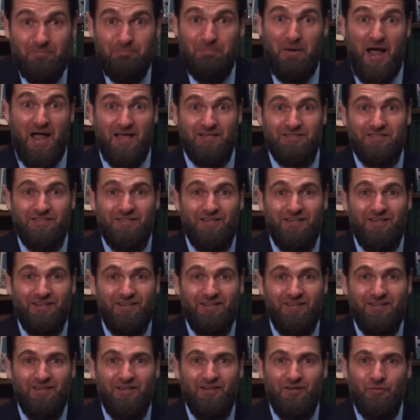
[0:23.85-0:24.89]
Bosnia,
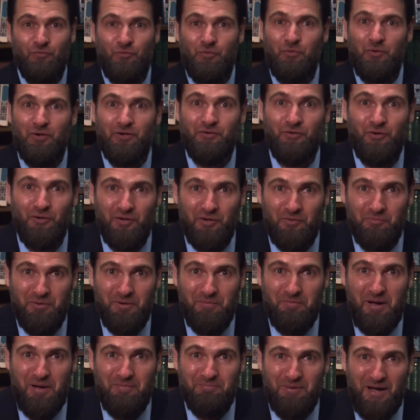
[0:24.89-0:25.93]
we want to know a little bit
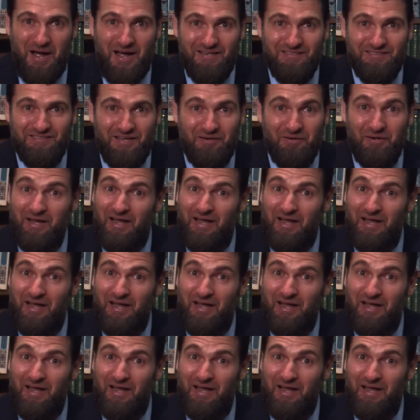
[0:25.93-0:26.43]
about Bosnia.